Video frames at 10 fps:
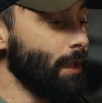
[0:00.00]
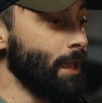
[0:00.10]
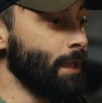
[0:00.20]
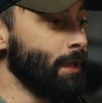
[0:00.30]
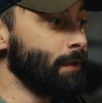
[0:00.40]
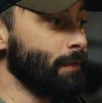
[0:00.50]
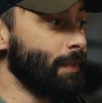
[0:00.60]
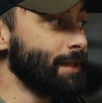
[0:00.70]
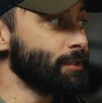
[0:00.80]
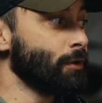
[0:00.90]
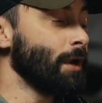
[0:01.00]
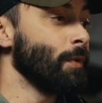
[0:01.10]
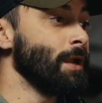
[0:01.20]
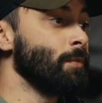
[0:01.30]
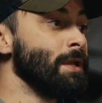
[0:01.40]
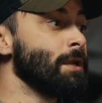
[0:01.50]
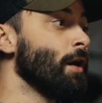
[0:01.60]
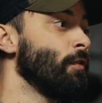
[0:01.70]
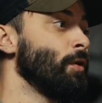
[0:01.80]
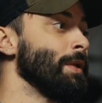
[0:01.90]
And that's a great way to meet
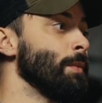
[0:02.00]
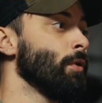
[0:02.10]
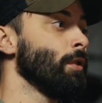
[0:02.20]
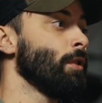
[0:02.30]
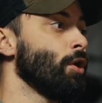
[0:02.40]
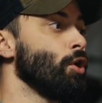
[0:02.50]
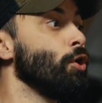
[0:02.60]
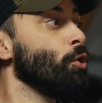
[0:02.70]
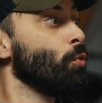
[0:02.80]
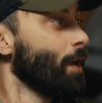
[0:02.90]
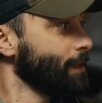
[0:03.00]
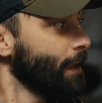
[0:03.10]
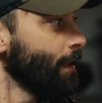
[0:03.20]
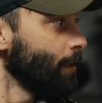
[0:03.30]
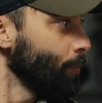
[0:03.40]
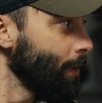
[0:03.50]
other people who want to help.